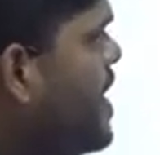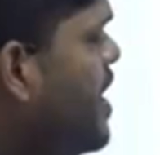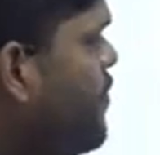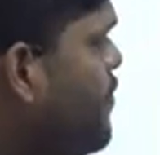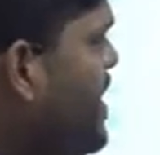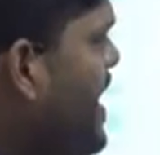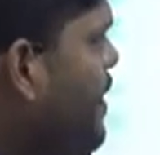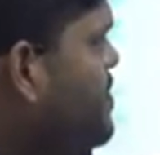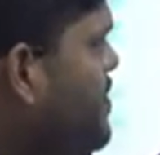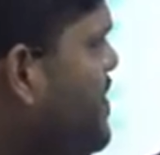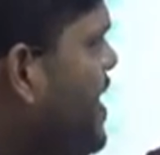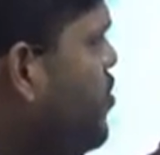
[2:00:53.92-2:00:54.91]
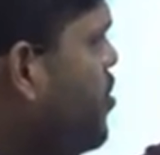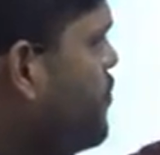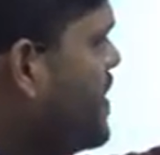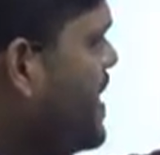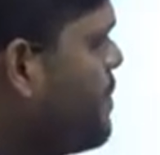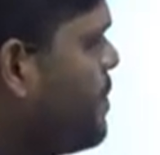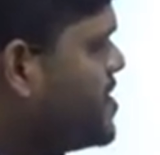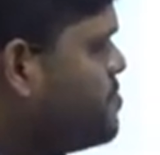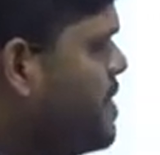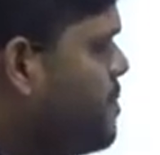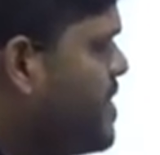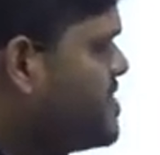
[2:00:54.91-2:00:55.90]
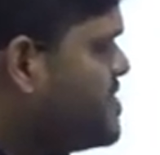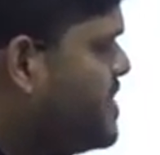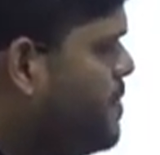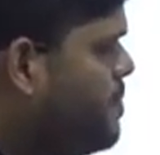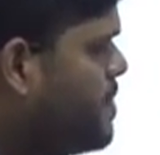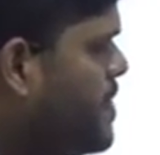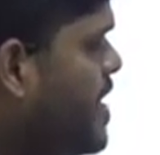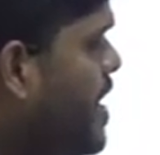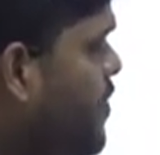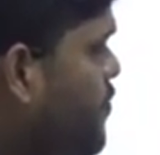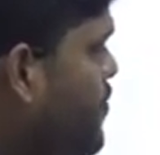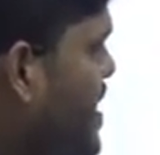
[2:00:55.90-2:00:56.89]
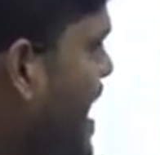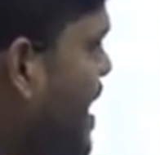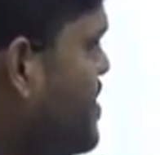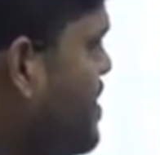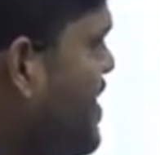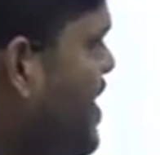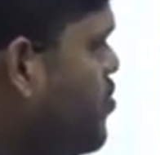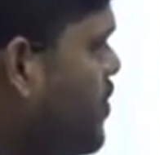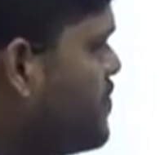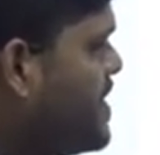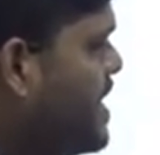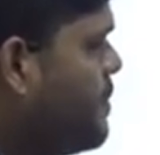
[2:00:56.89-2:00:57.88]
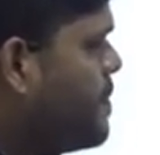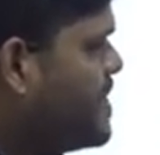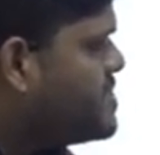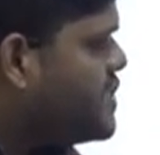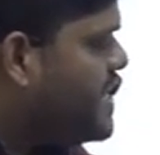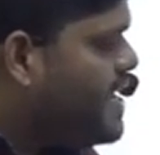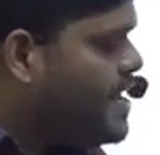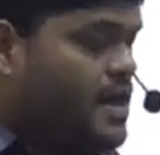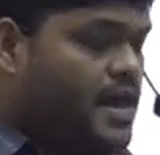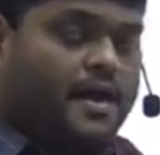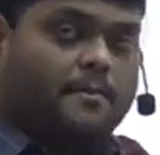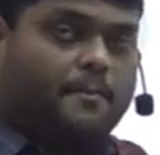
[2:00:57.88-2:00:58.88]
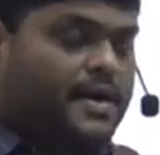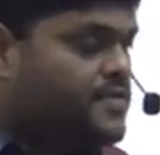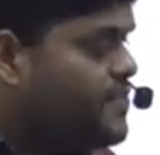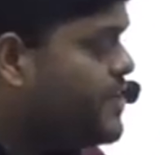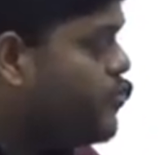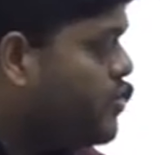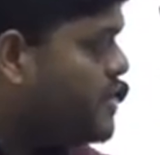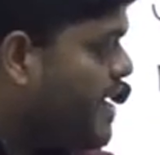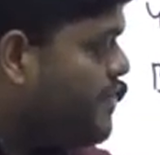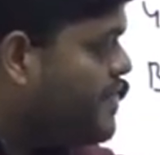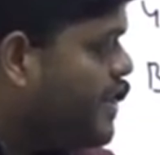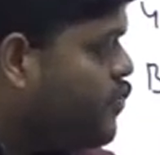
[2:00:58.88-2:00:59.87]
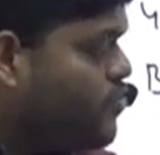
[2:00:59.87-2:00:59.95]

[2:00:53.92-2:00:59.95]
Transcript: we have the value of A plus B plus C. We have the value of D plus E, but we don't have value